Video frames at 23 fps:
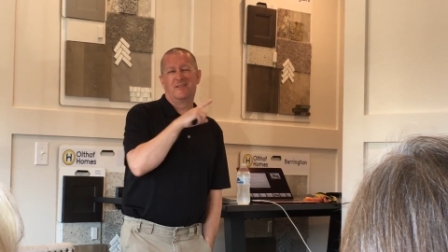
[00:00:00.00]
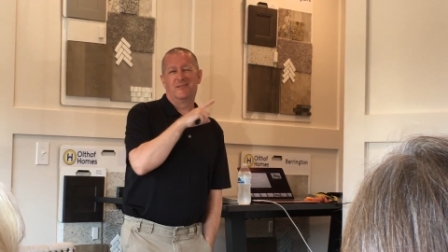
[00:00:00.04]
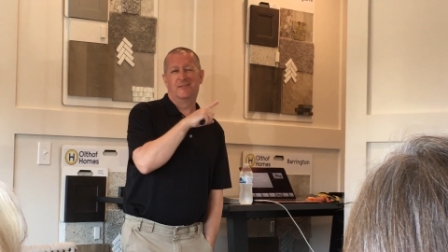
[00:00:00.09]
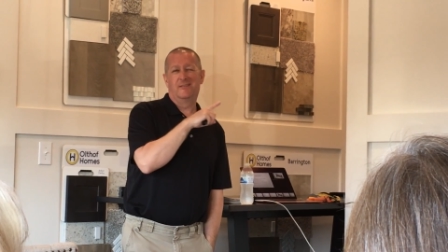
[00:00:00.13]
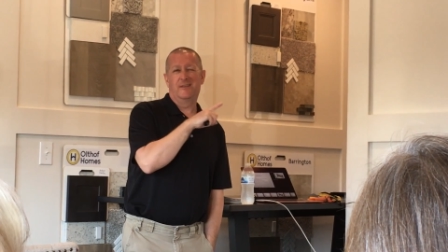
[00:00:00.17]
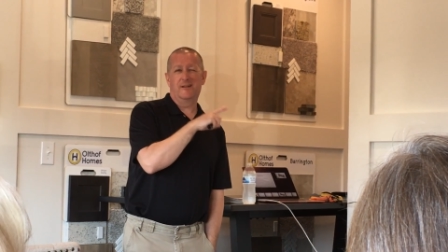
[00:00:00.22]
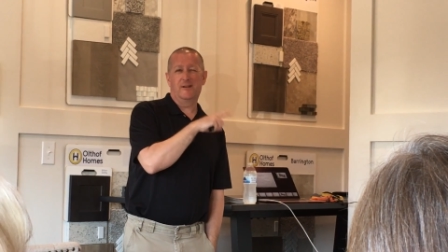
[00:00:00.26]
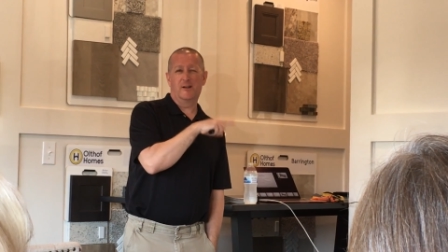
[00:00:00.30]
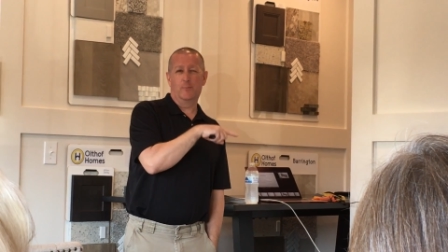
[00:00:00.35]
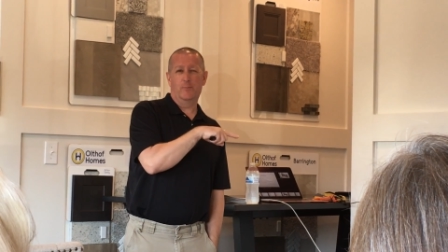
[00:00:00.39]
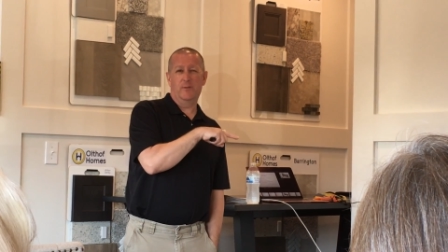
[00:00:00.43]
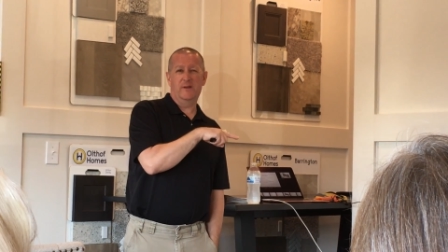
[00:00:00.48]

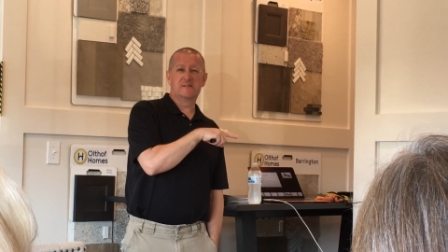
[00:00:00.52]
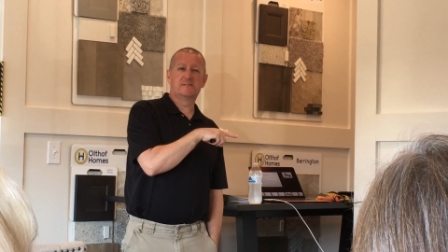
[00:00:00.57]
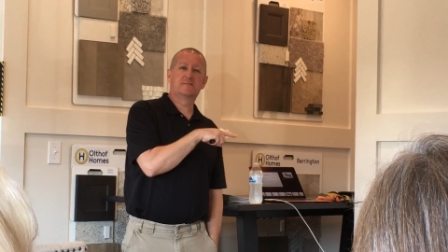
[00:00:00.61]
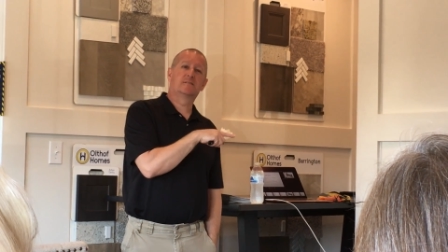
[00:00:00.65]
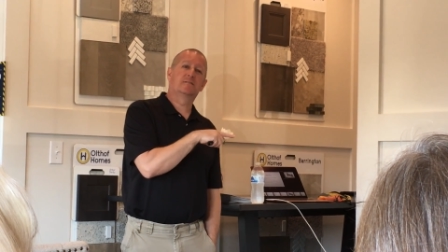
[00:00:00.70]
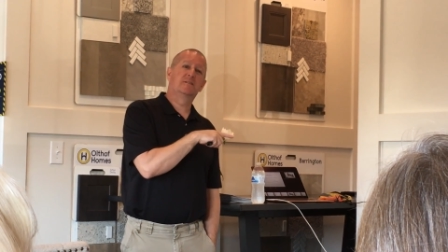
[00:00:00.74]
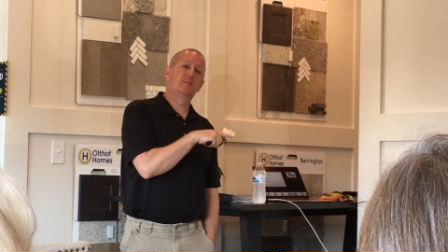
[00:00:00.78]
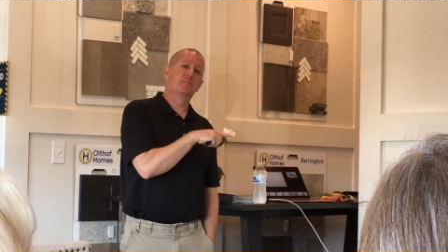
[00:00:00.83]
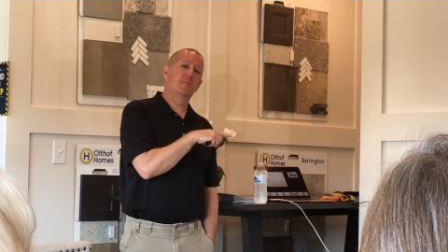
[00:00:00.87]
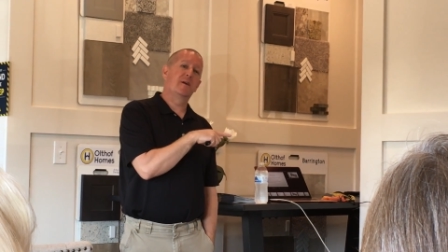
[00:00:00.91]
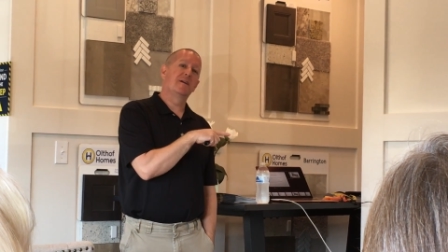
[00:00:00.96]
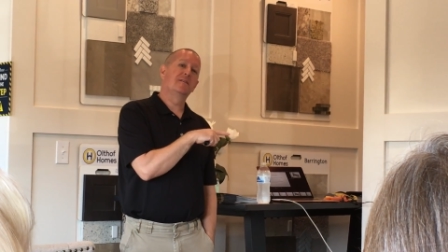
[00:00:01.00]
They are
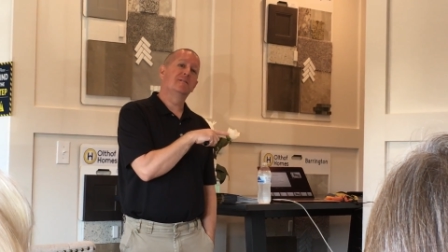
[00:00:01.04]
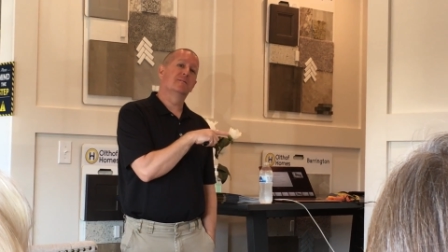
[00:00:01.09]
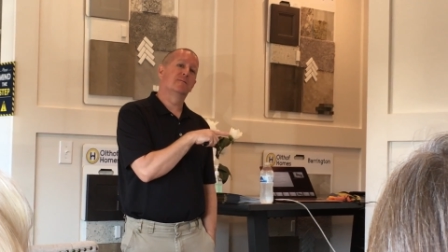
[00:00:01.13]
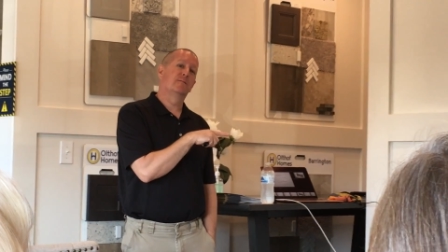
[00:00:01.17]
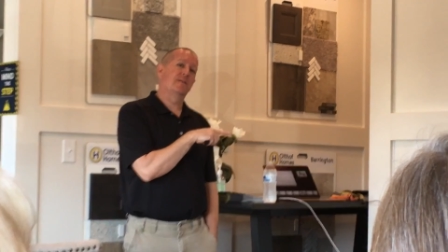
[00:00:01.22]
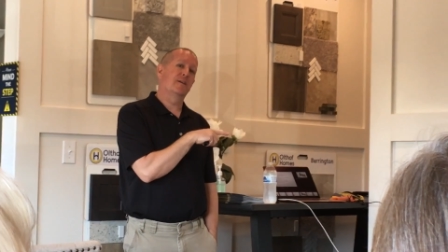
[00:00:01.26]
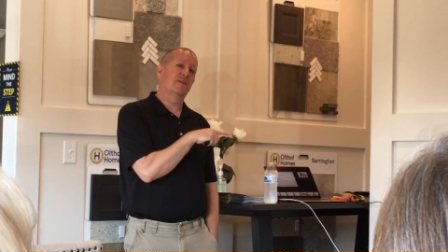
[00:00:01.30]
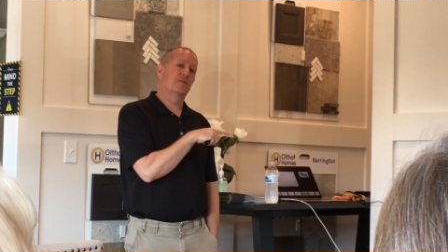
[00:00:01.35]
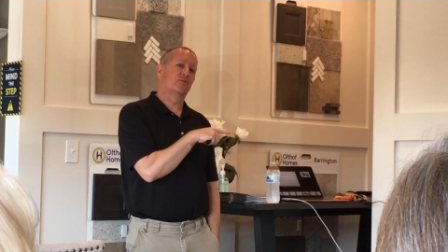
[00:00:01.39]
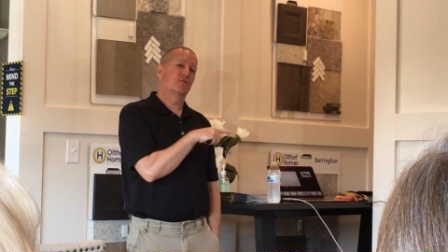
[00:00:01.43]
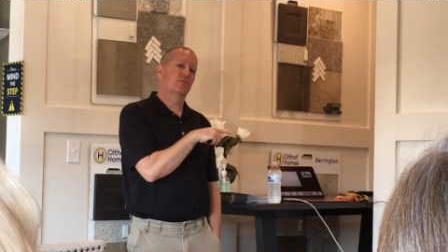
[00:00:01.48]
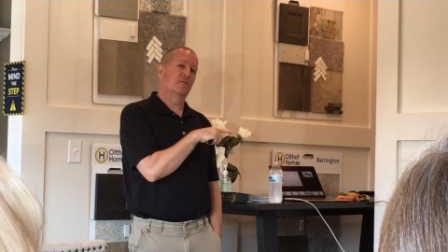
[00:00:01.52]
basically
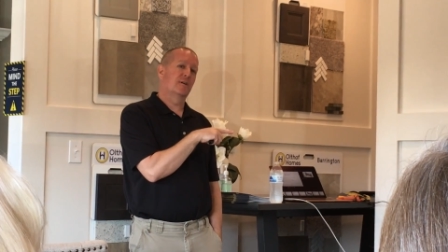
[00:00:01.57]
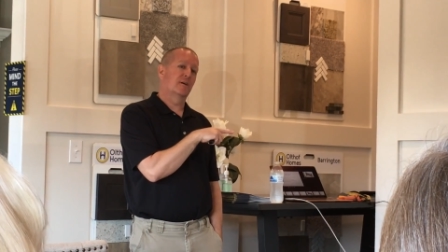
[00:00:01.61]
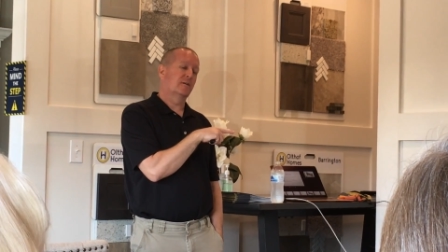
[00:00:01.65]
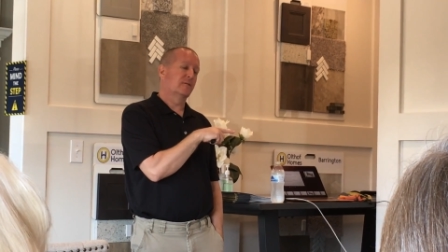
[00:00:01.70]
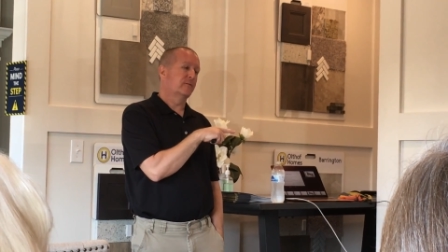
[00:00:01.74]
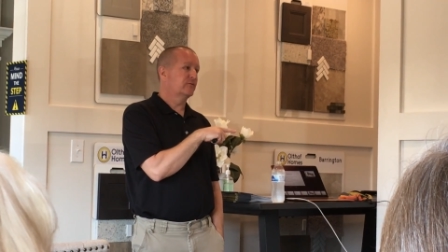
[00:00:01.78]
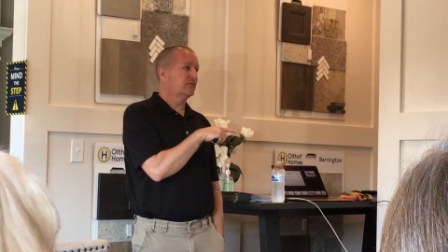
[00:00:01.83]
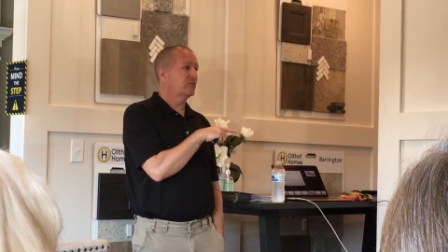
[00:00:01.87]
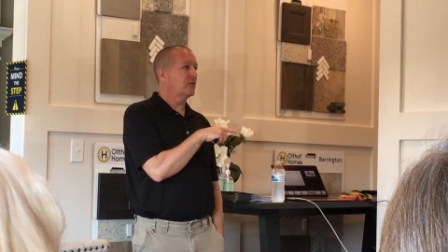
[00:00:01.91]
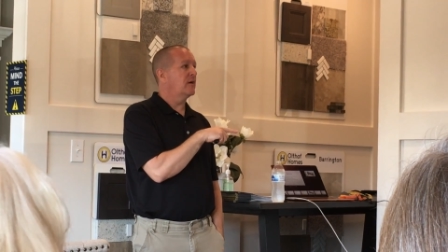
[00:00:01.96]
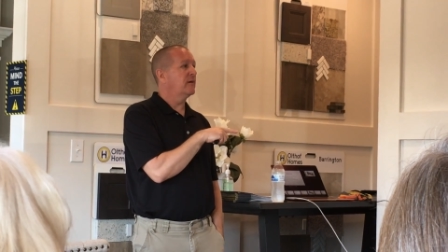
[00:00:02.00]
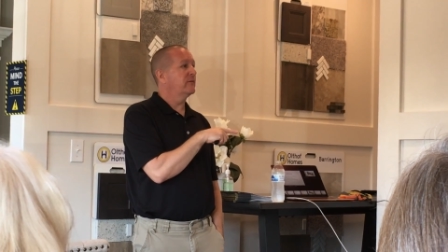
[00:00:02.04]
manufactured out of
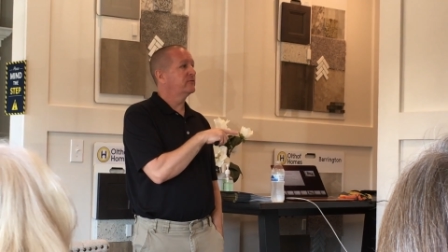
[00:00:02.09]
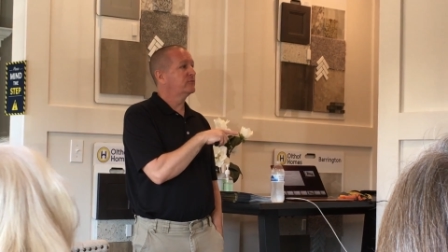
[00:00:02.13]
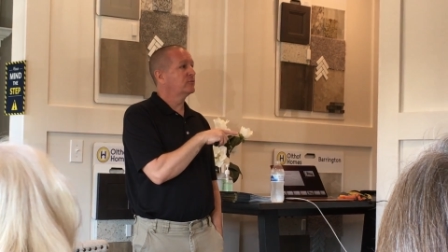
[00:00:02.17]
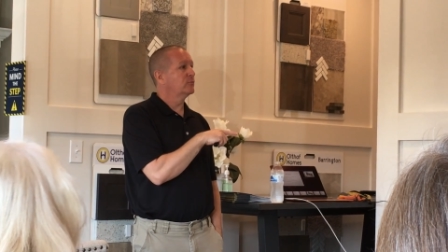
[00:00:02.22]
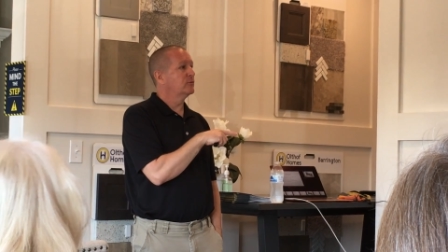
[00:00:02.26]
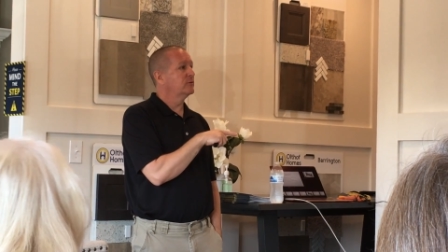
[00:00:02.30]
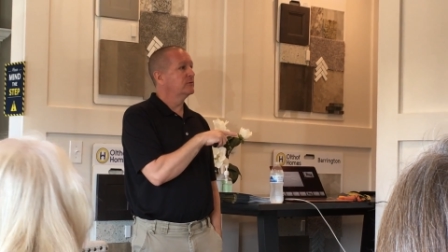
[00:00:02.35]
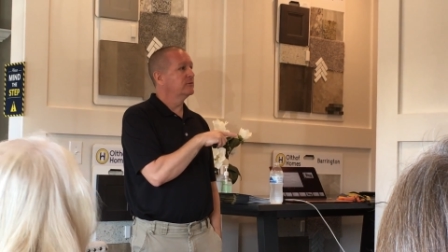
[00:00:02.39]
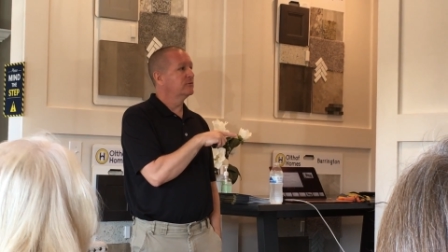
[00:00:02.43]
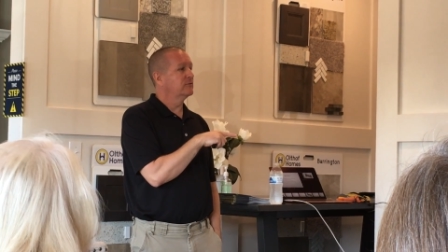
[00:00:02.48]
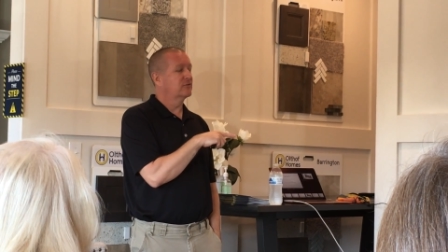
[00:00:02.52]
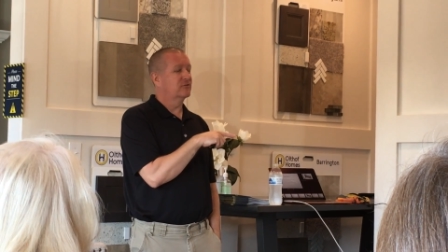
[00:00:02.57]

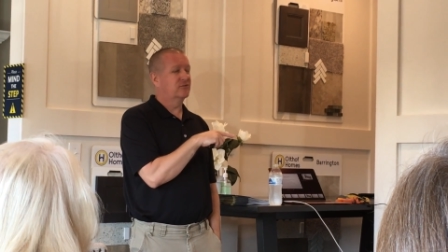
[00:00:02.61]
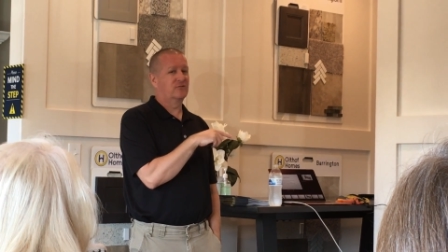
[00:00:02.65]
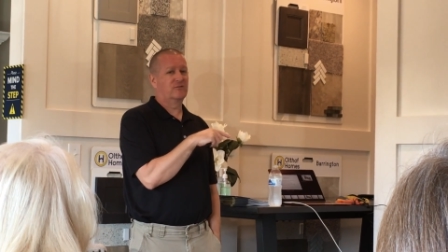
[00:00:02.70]
softwoods,